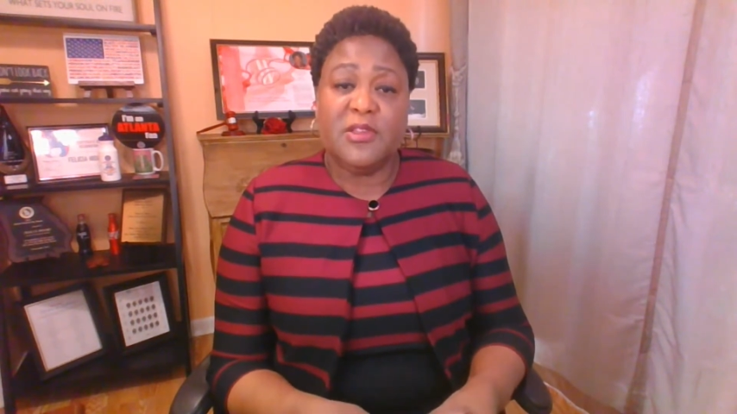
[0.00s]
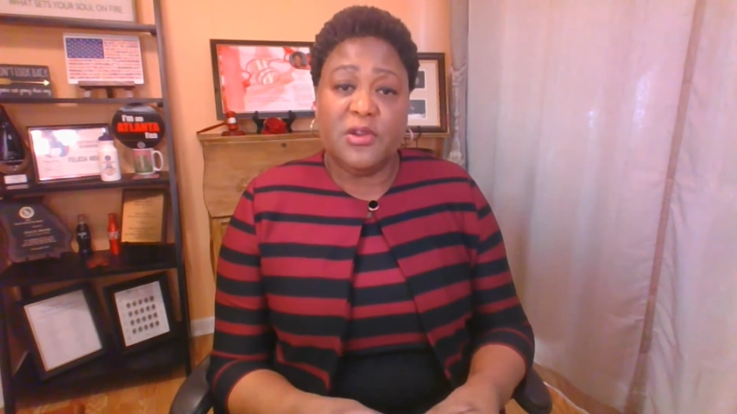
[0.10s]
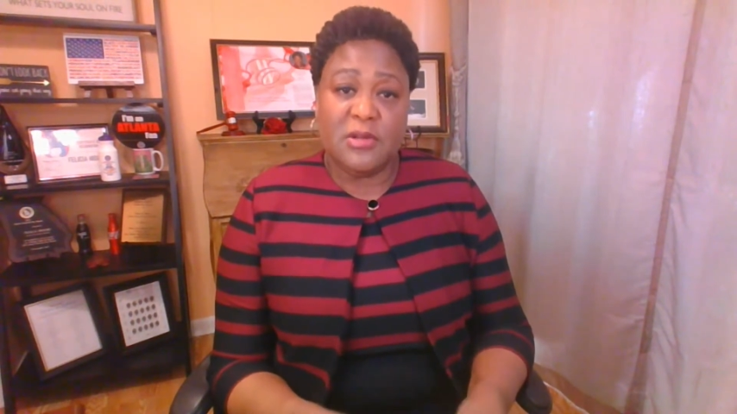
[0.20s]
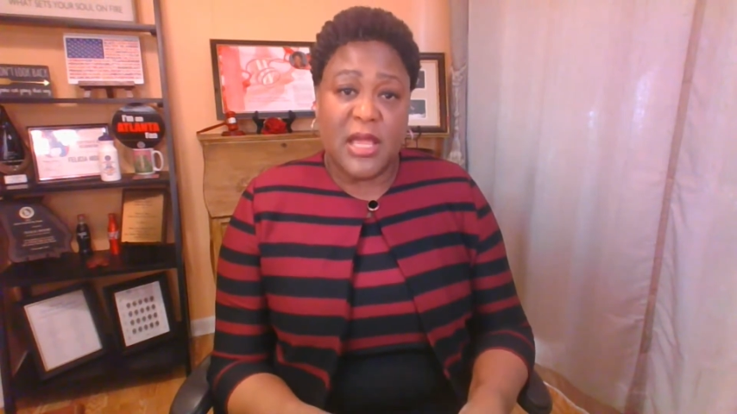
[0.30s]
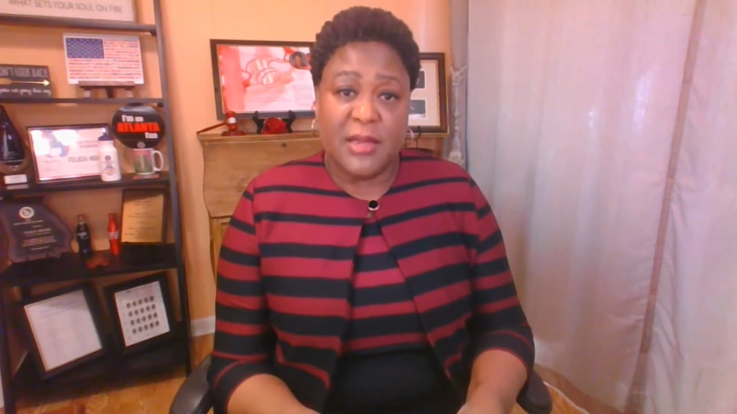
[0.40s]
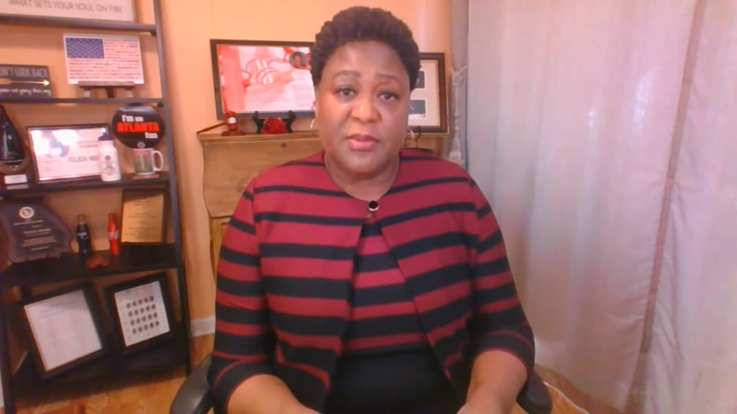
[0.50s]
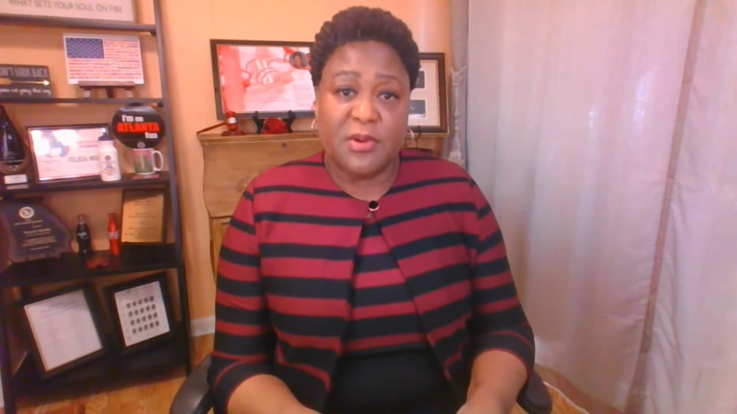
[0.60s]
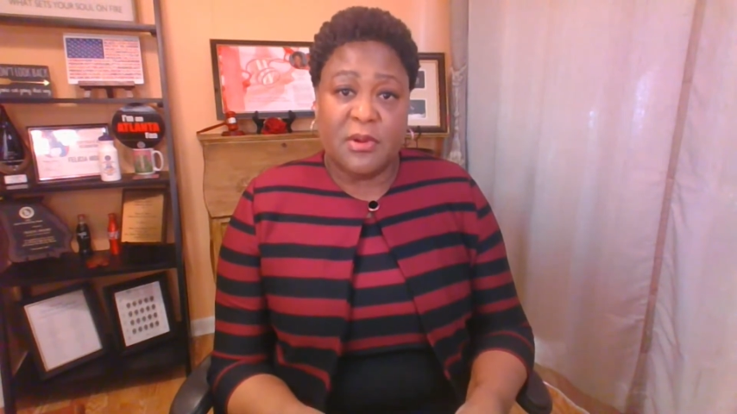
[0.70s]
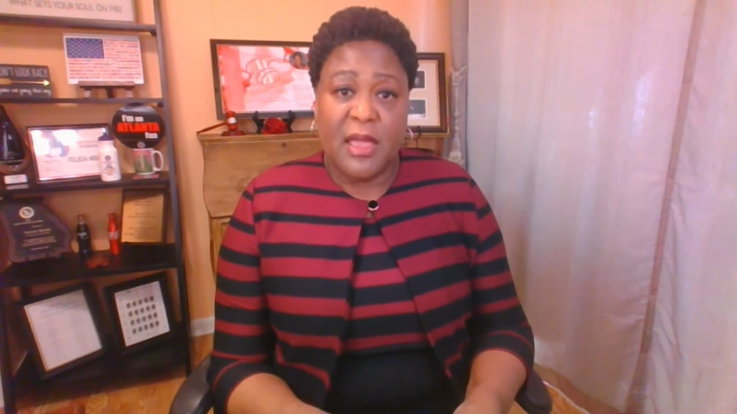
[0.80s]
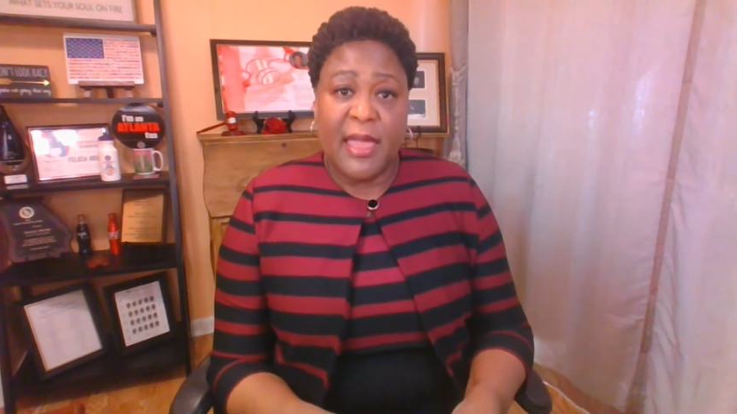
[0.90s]
your
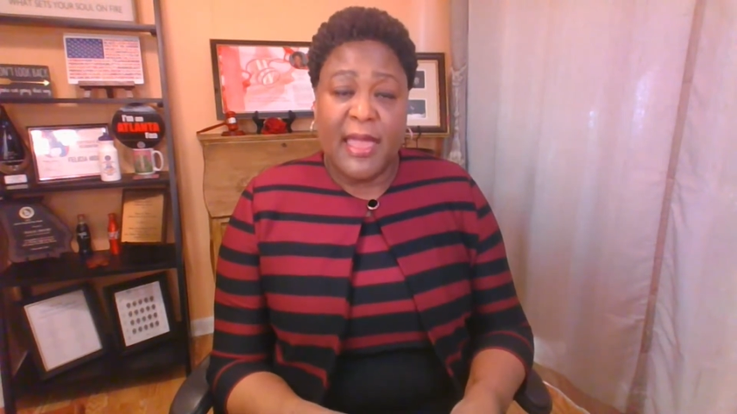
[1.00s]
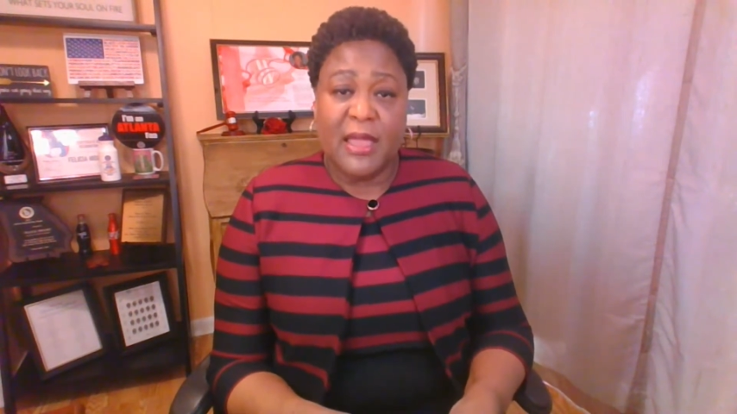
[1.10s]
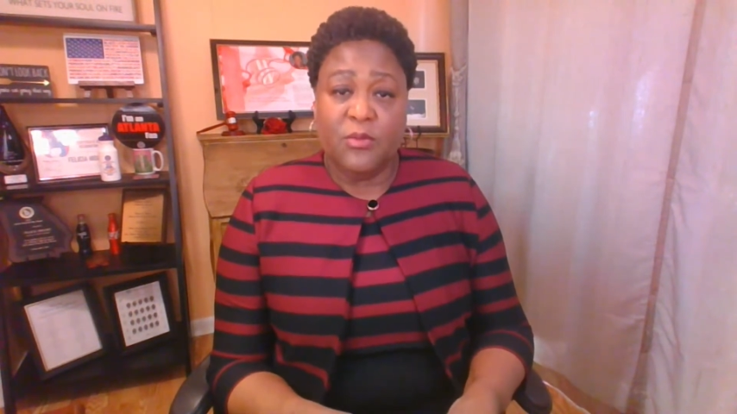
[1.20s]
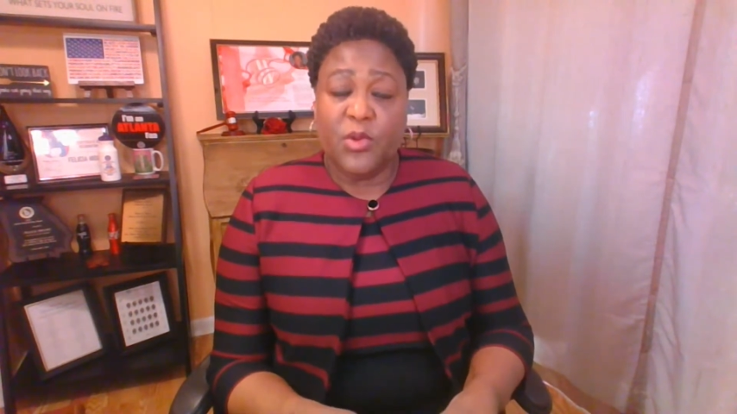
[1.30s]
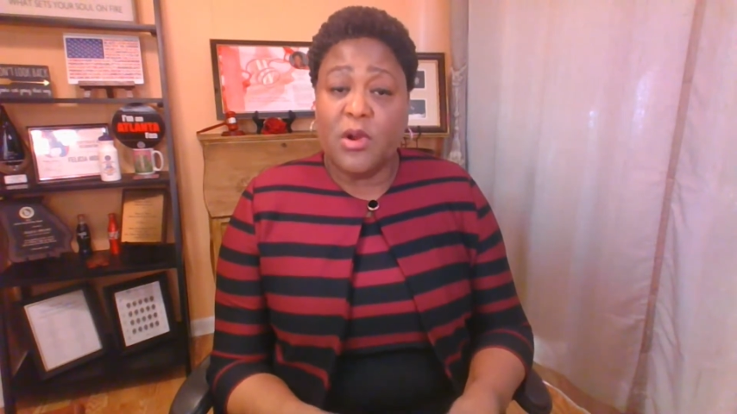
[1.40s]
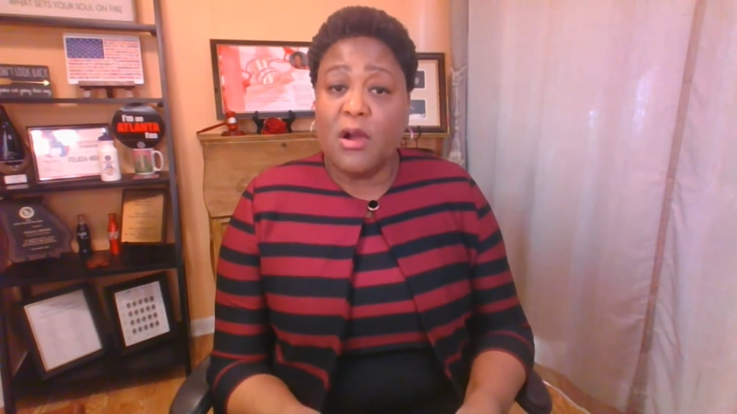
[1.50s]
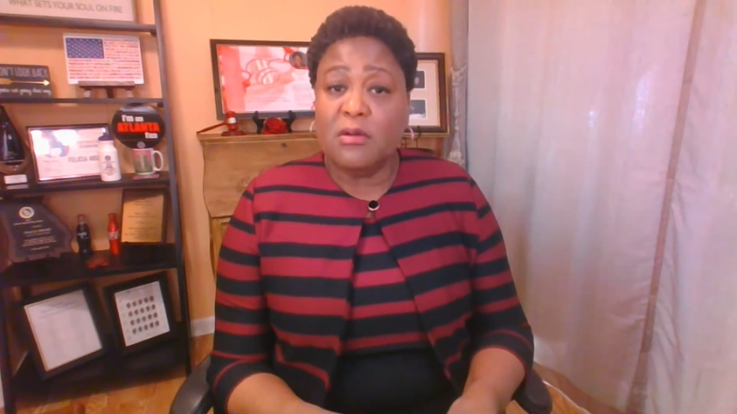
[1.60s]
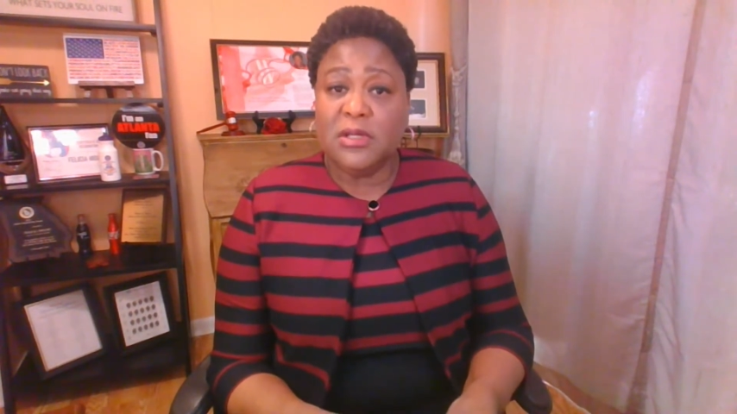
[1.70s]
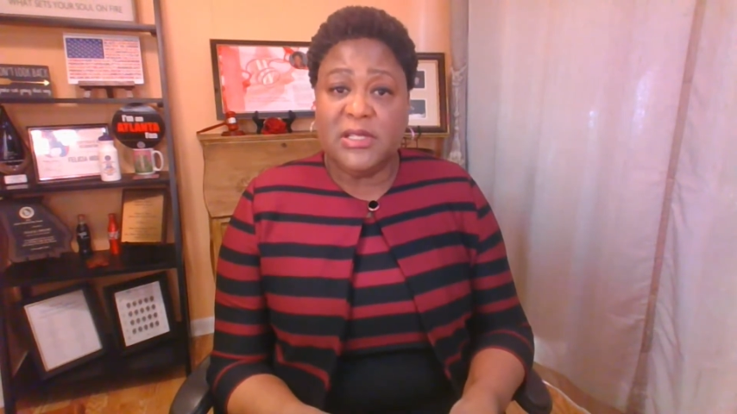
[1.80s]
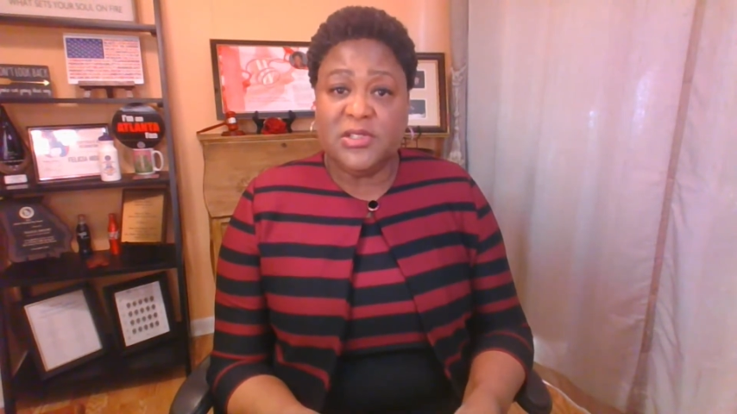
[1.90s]
neighbor. And we're
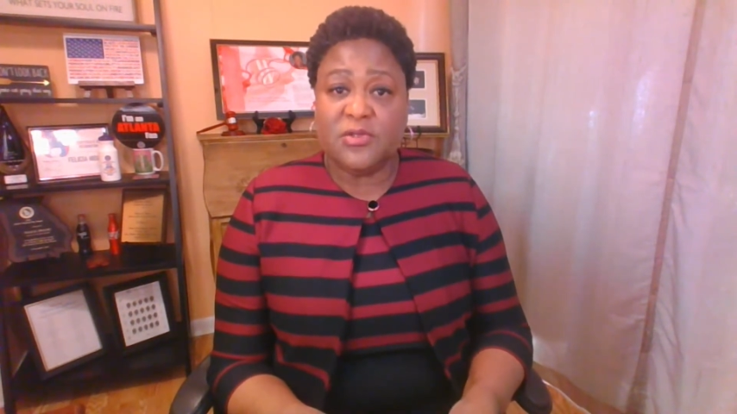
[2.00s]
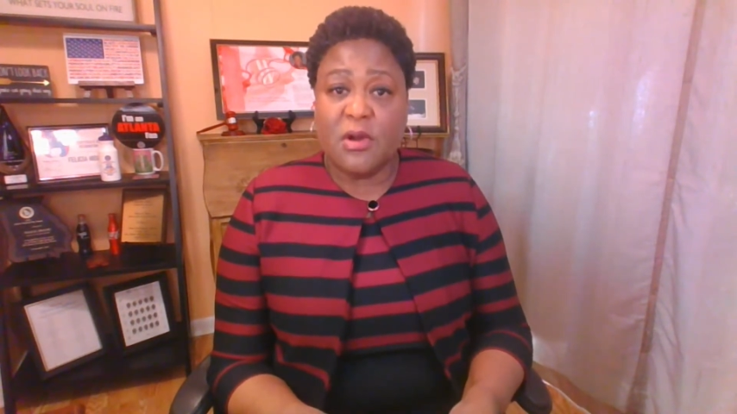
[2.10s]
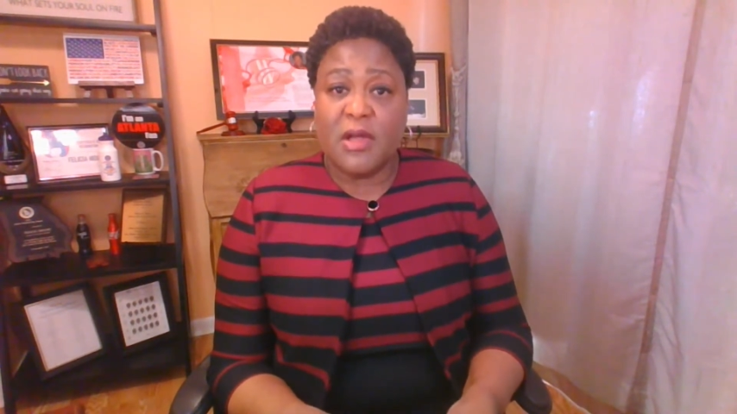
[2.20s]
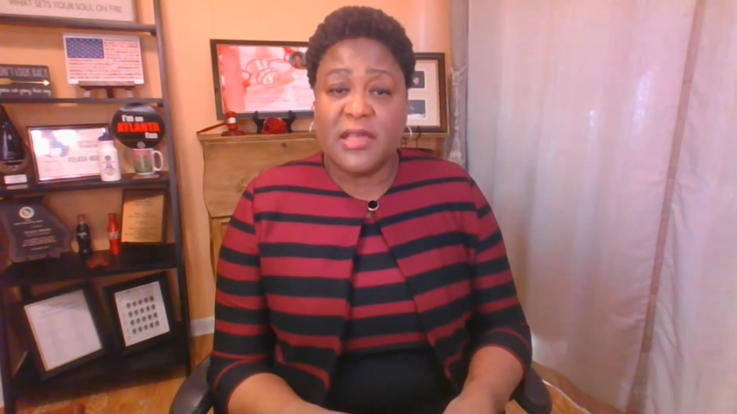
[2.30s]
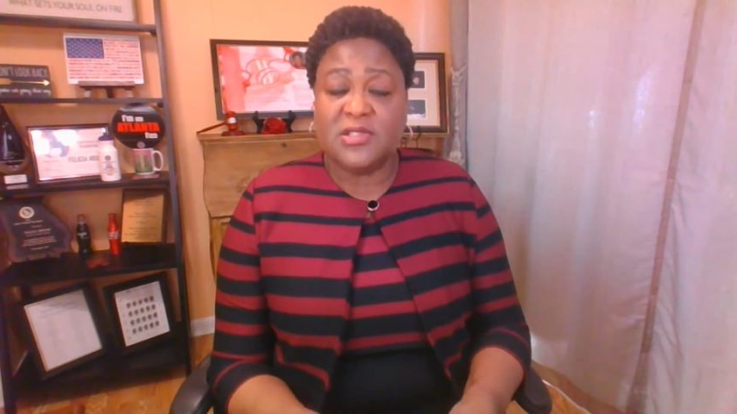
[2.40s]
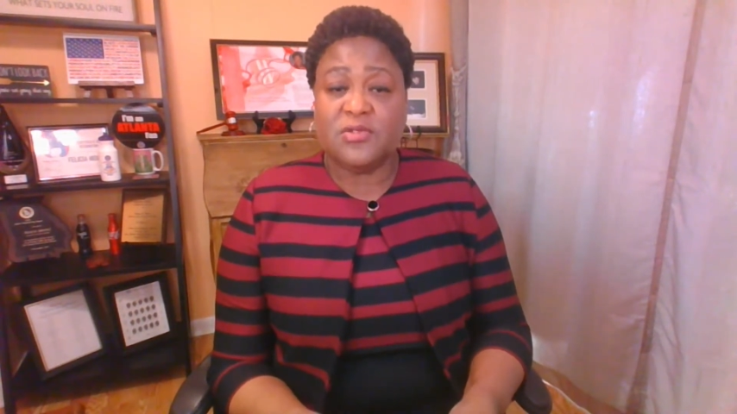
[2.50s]
only as